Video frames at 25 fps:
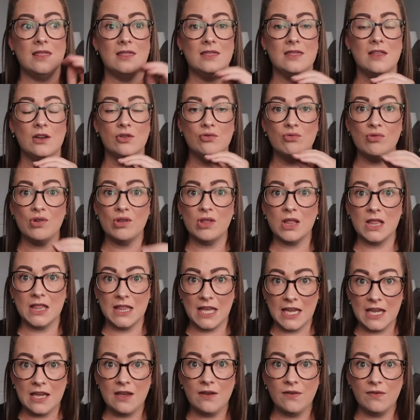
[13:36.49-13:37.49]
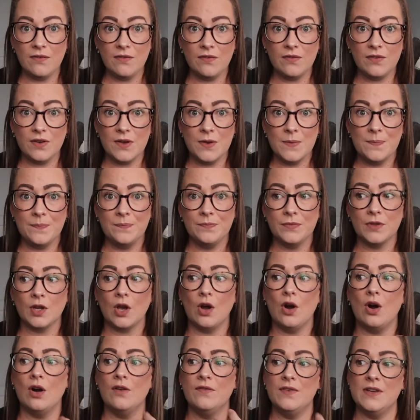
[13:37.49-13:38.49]
The relief.
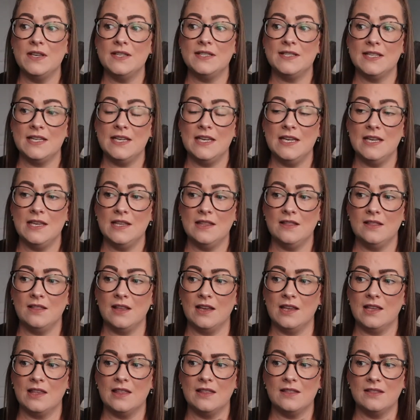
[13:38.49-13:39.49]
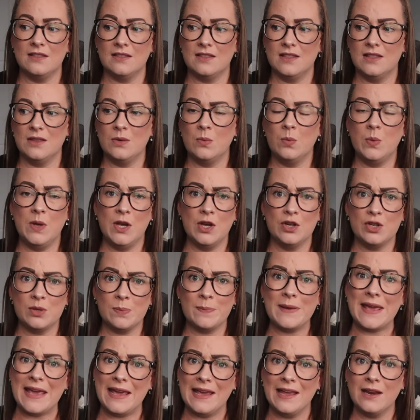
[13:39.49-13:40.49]
Obviously, like, the weird
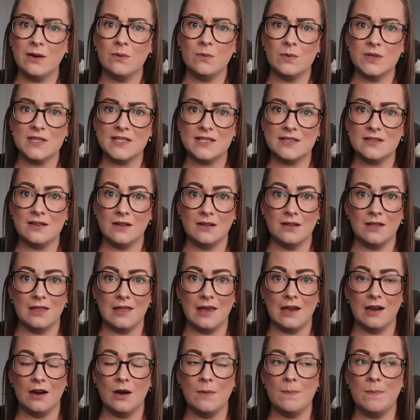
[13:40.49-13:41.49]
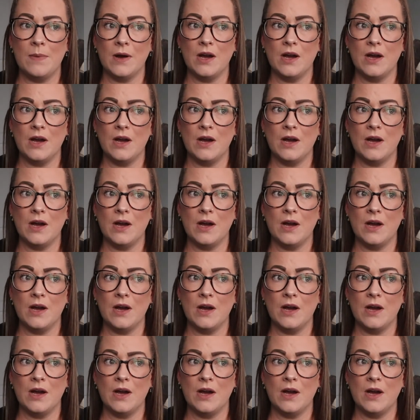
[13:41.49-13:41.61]
pain was still there,